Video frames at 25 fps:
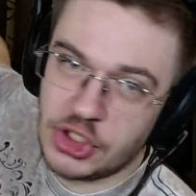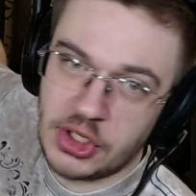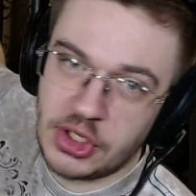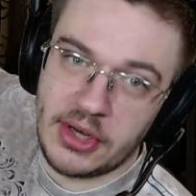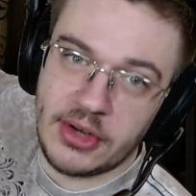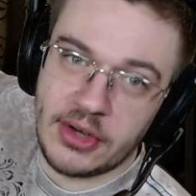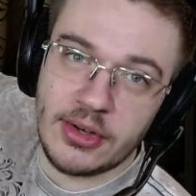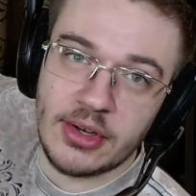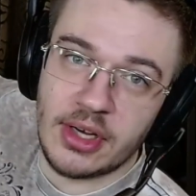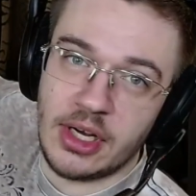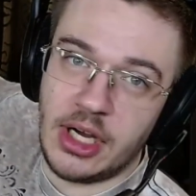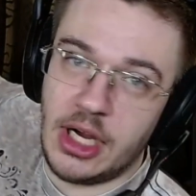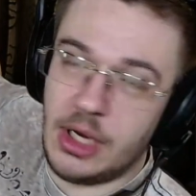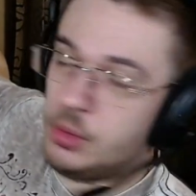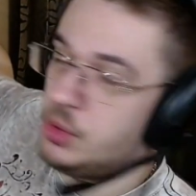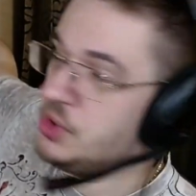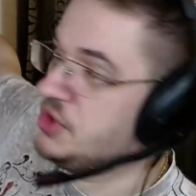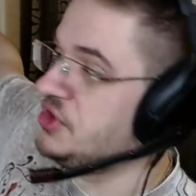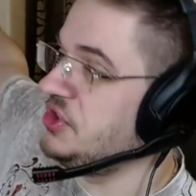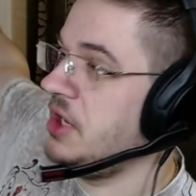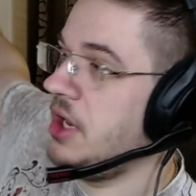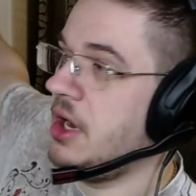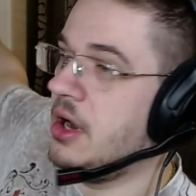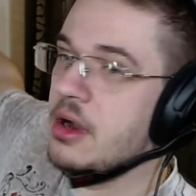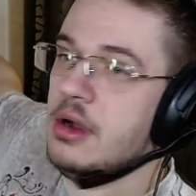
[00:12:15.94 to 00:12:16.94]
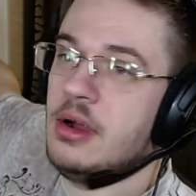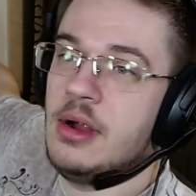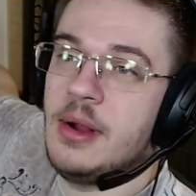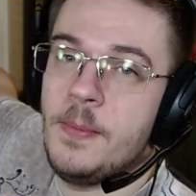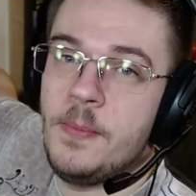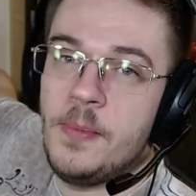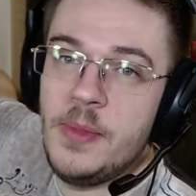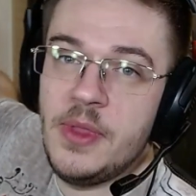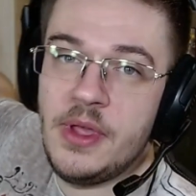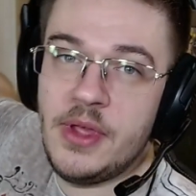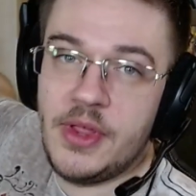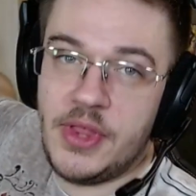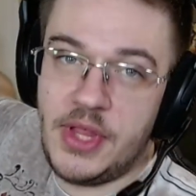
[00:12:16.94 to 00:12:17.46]
it. It was there.
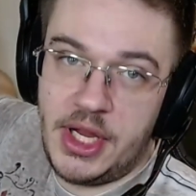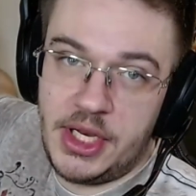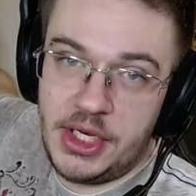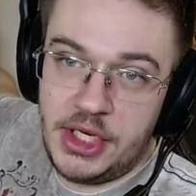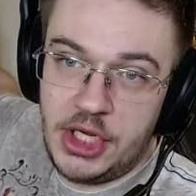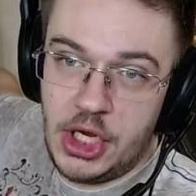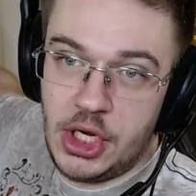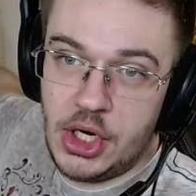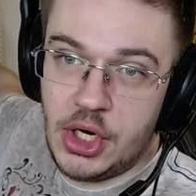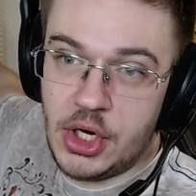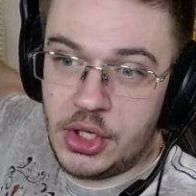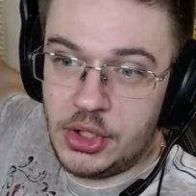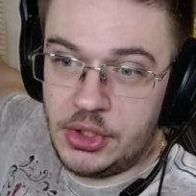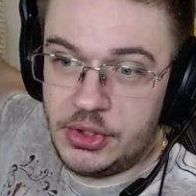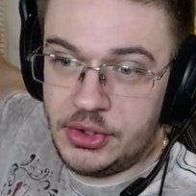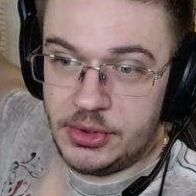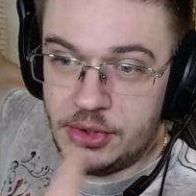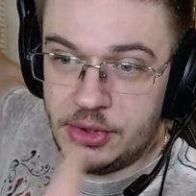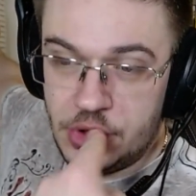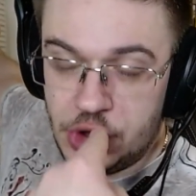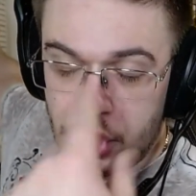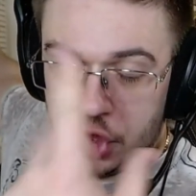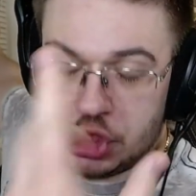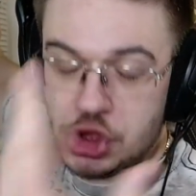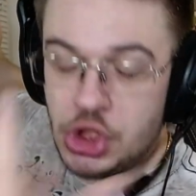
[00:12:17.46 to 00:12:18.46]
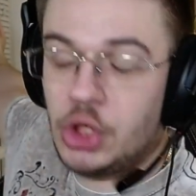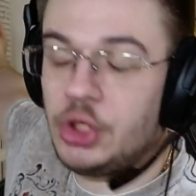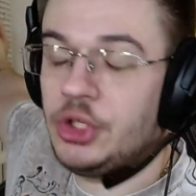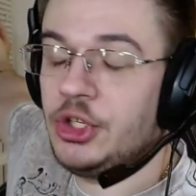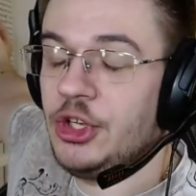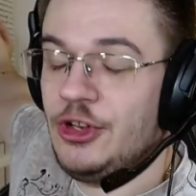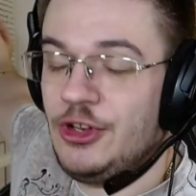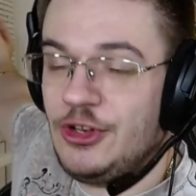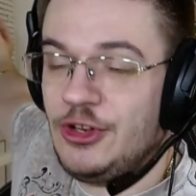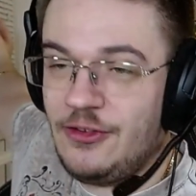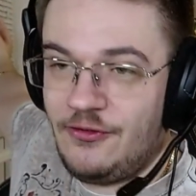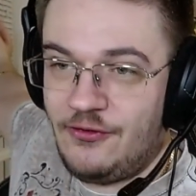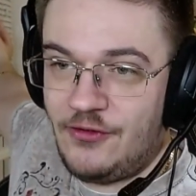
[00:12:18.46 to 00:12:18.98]
Then he got shot
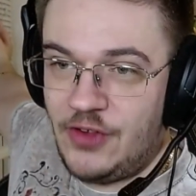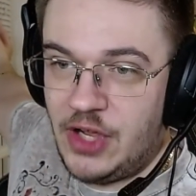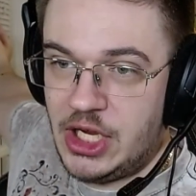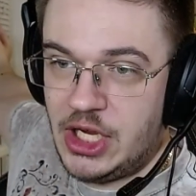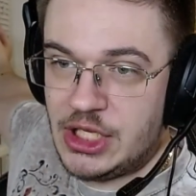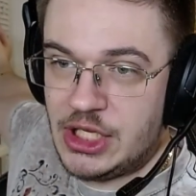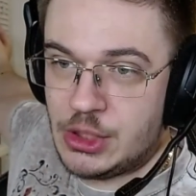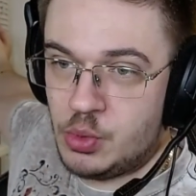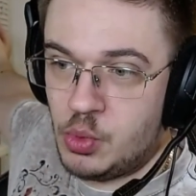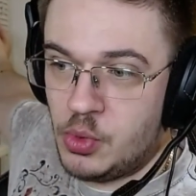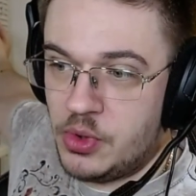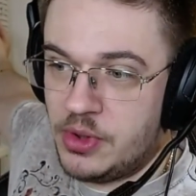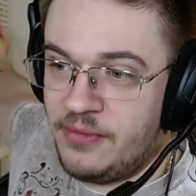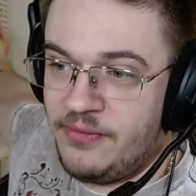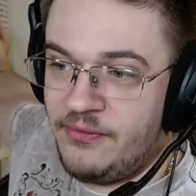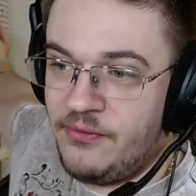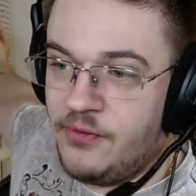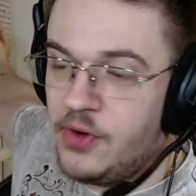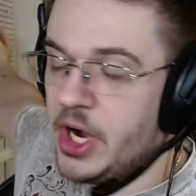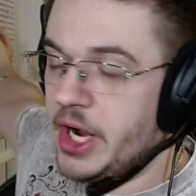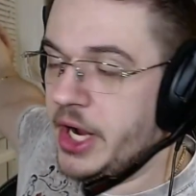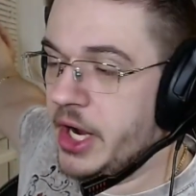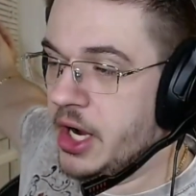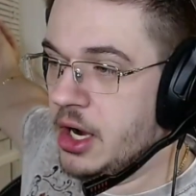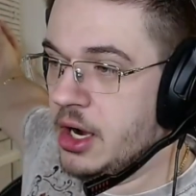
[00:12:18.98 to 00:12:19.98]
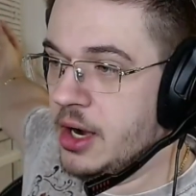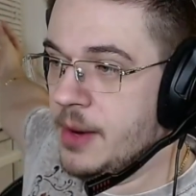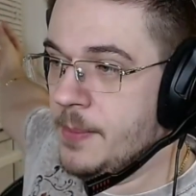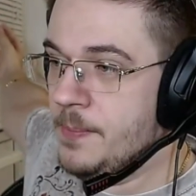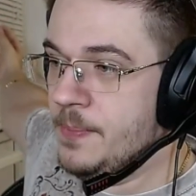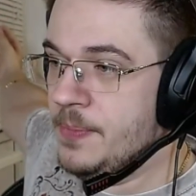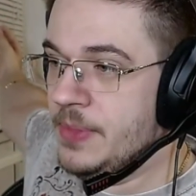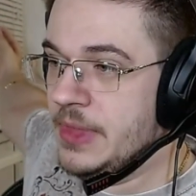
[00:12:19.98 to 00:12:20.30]
in the face with a fire.